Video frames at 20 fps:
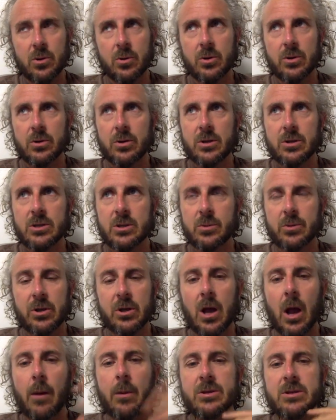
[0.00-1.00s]
in some of the
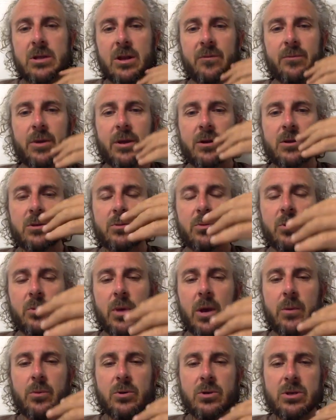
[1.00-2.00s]
comments that I've made in some of your
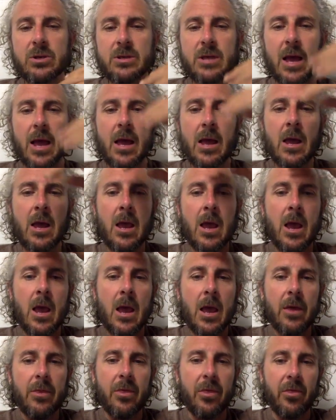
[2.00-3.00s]
papers, is that
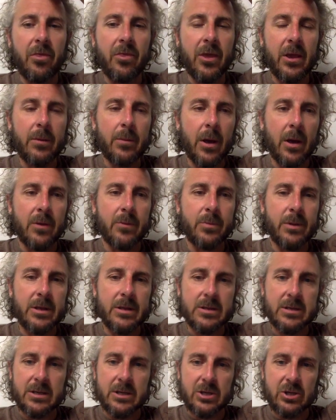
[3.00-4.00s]
the thing about
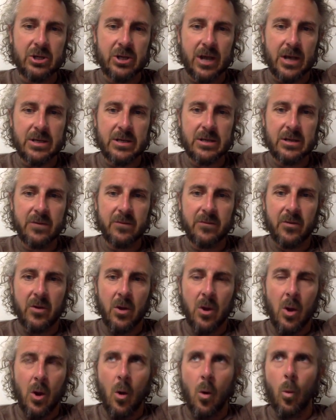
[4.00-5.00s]
being suggestive
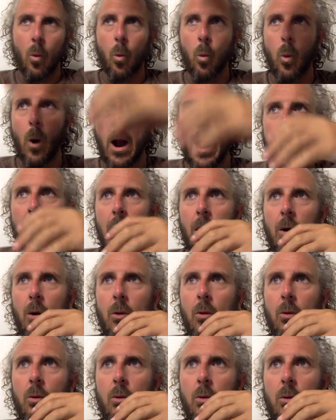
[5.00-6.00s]

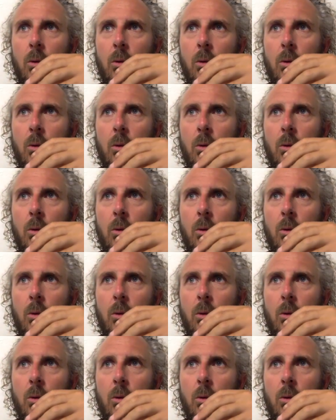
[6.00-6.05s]
while